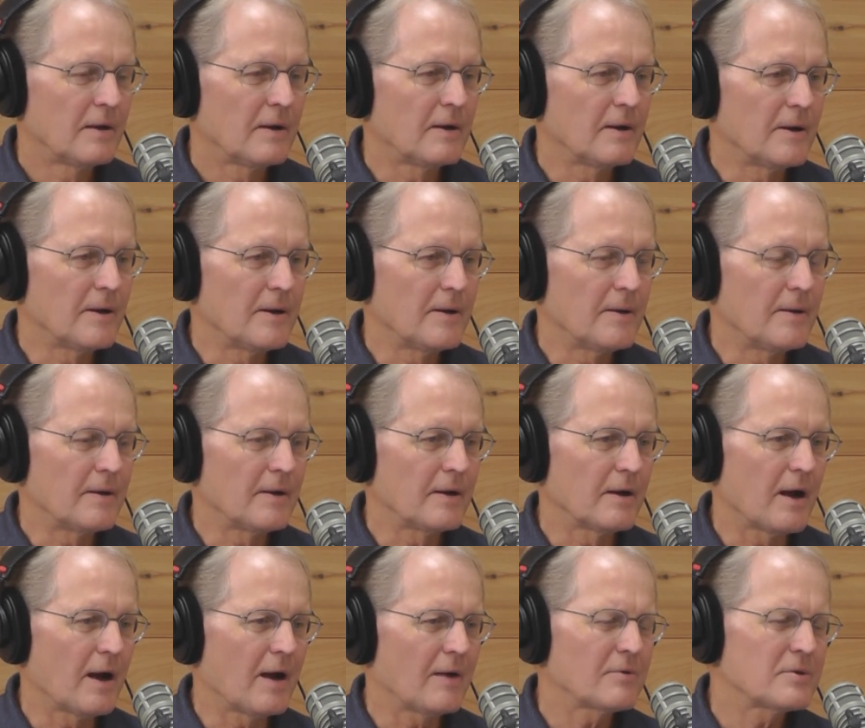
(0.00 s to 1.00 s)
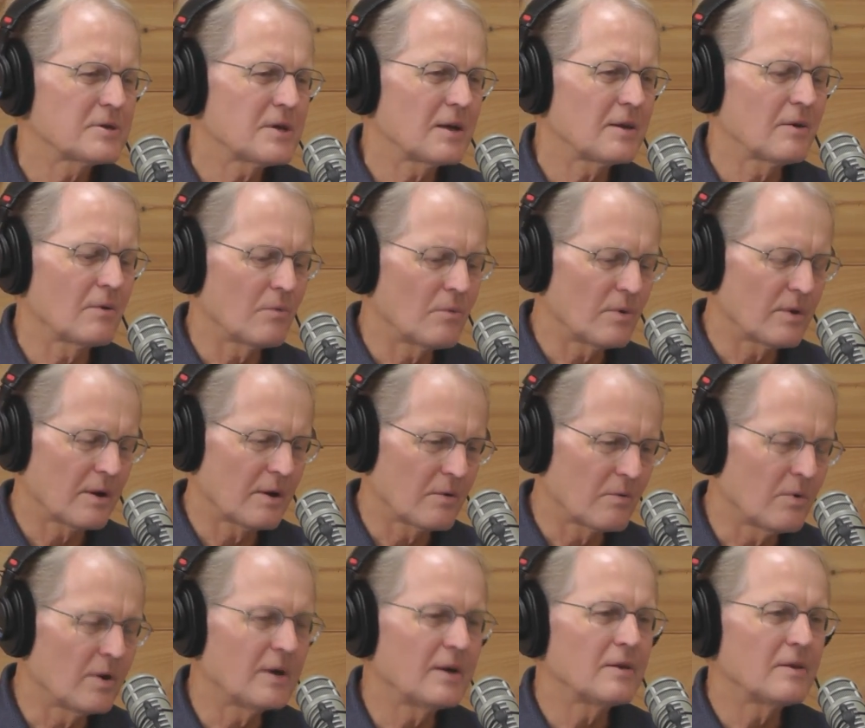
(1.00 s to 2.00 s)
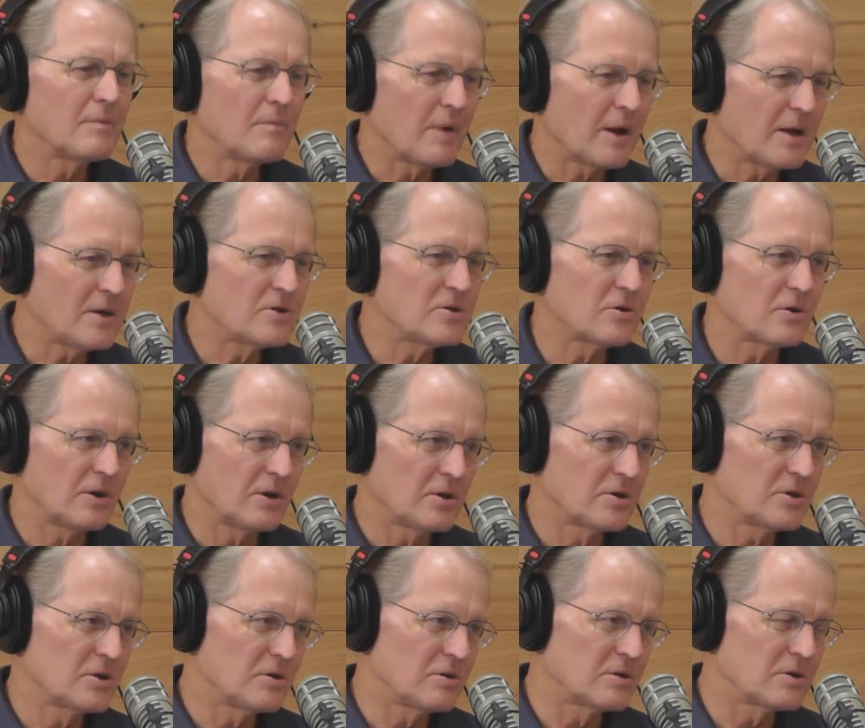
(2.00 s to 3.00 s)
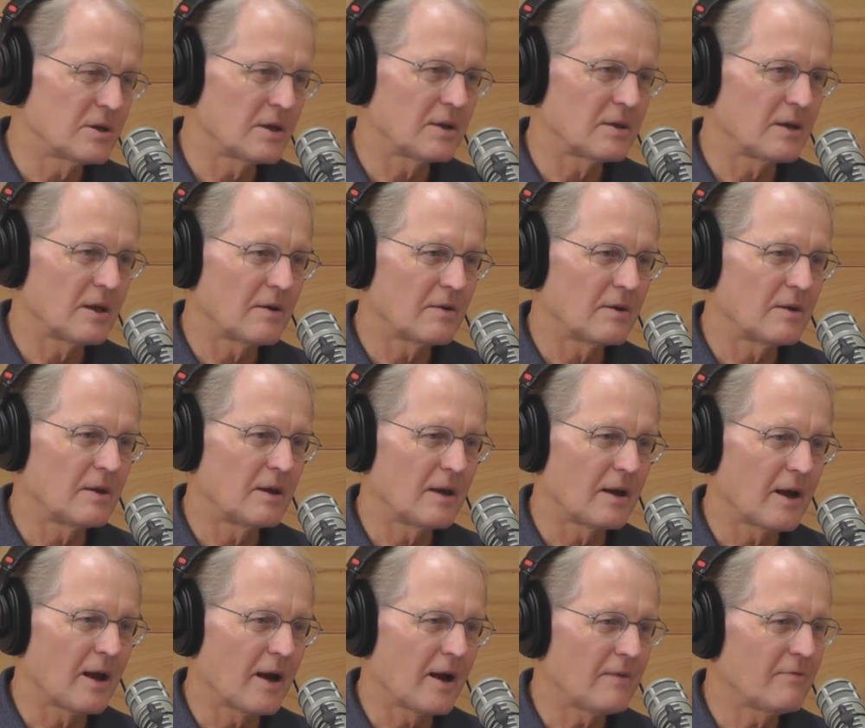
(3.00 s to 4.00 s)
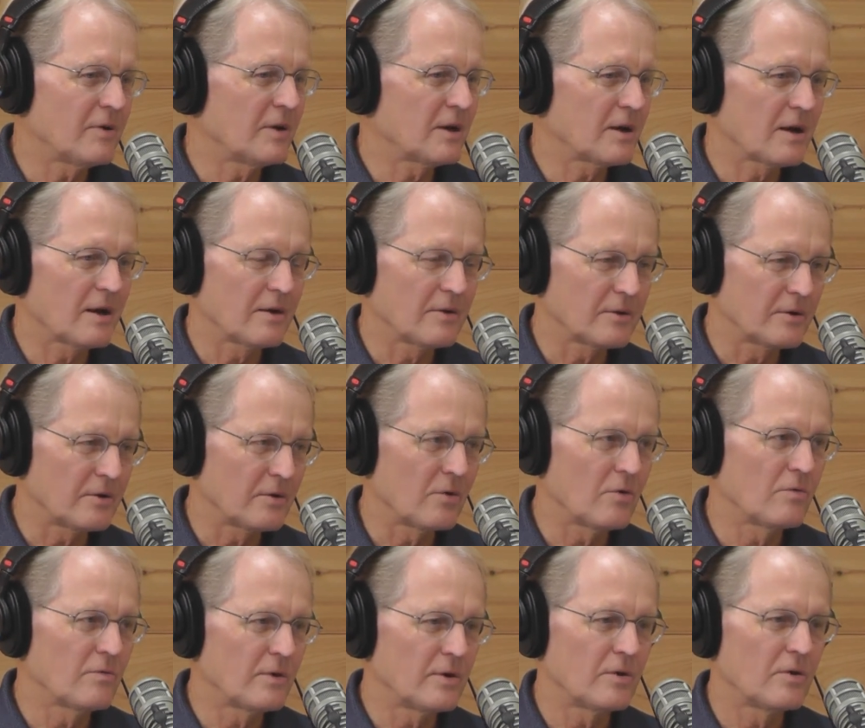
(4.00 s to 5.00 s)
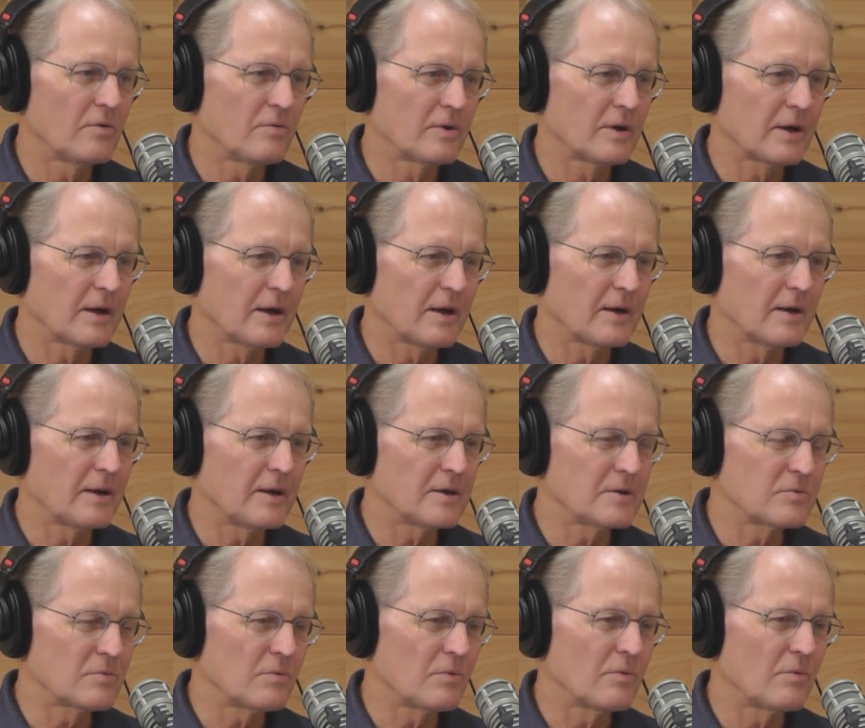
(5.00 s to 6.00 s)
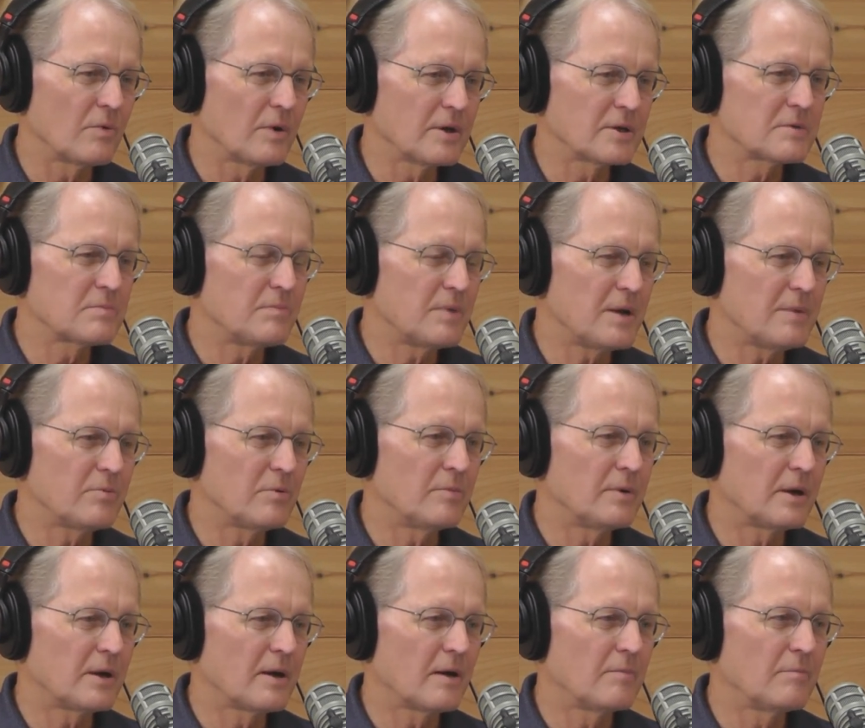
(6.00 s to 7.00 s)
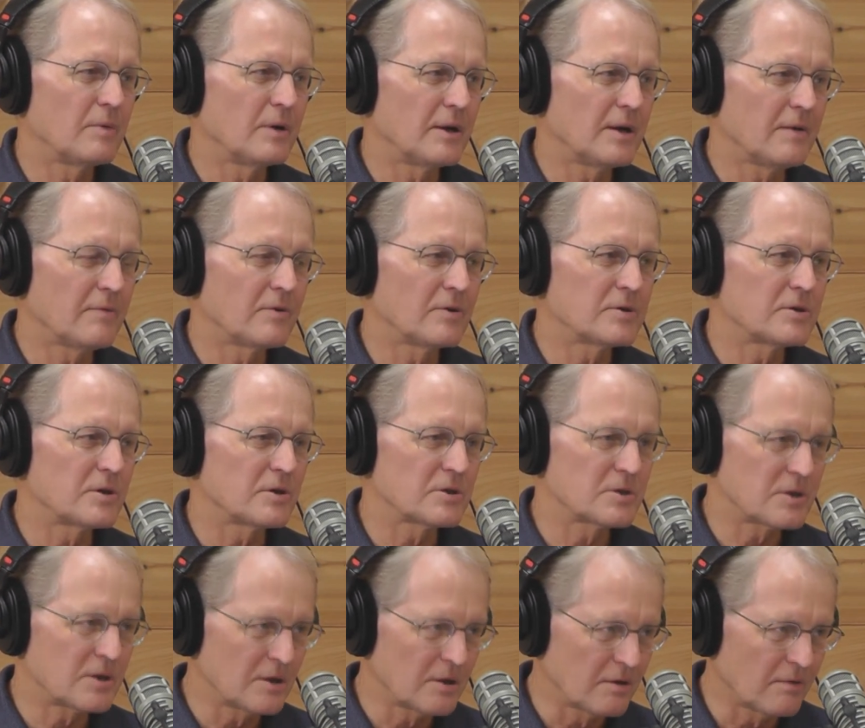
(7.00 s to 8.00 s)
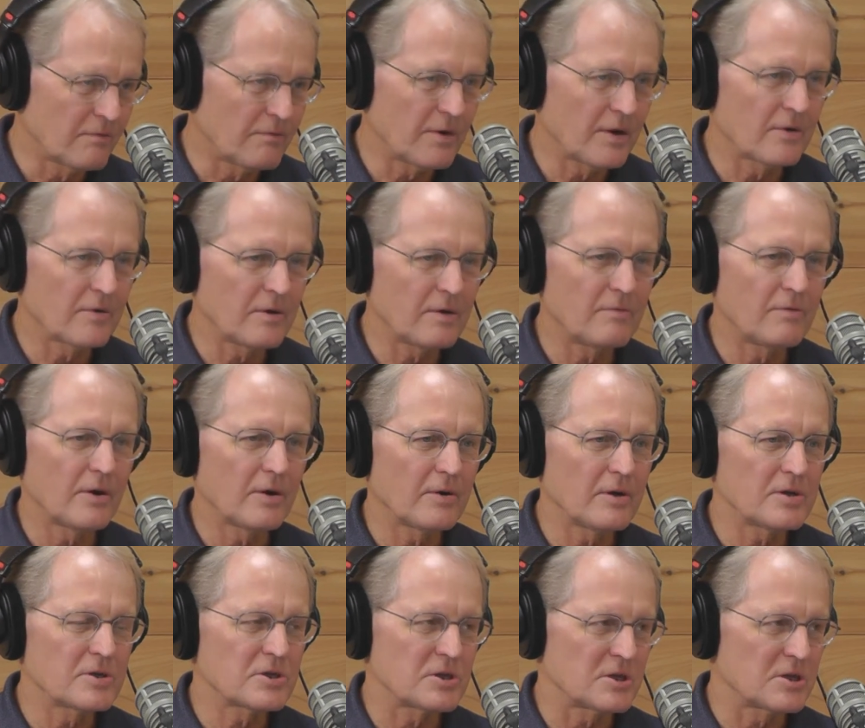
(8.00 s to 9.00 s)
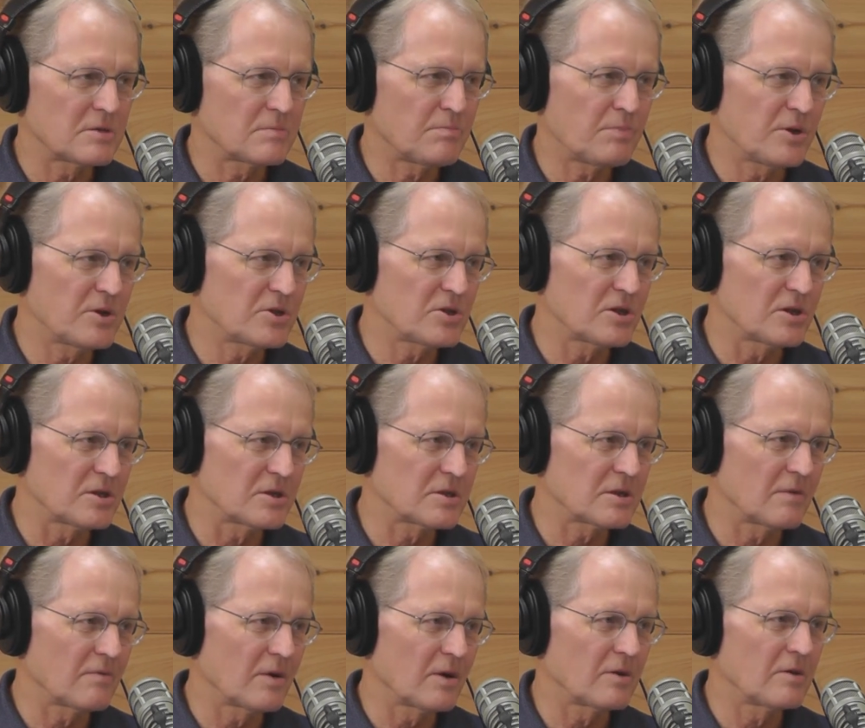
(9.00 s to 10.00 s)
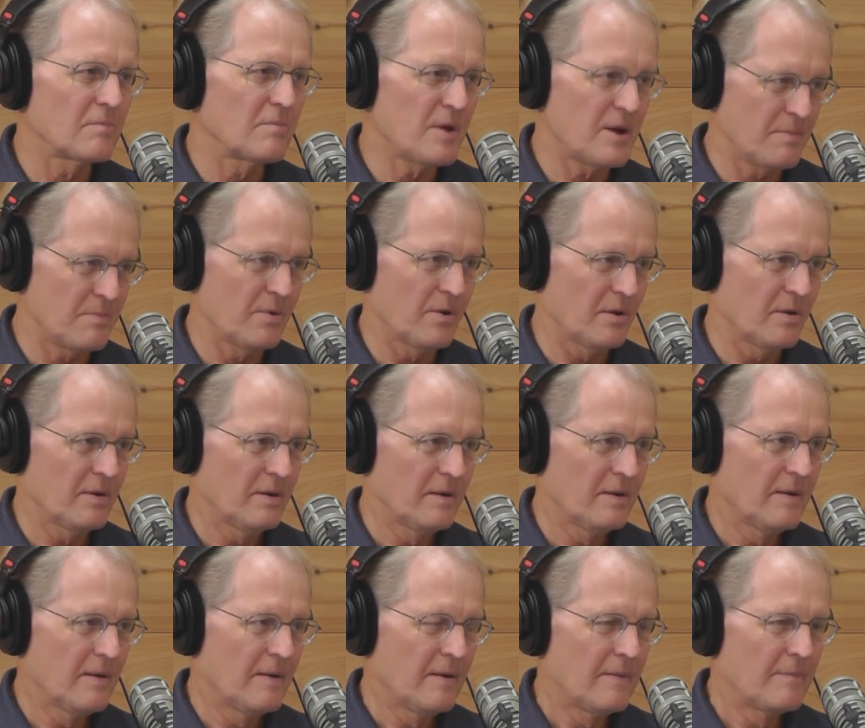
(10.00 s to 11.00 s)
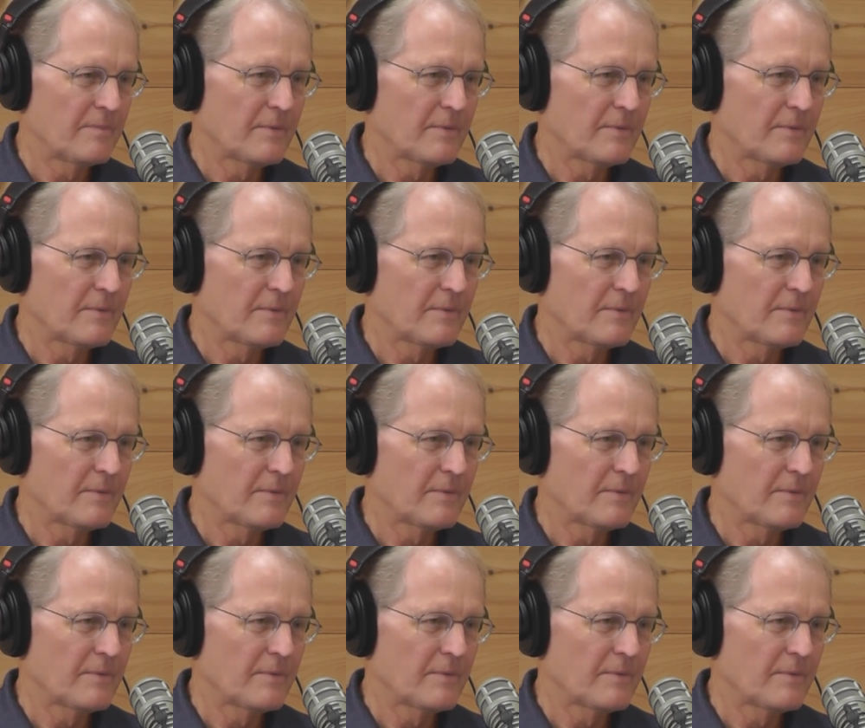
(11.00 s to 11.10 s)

Uh, I would say that you know one of the major issues that, that that I've encountered over and over again is once people become believers, they're still very very suspicious of other people. Hmm.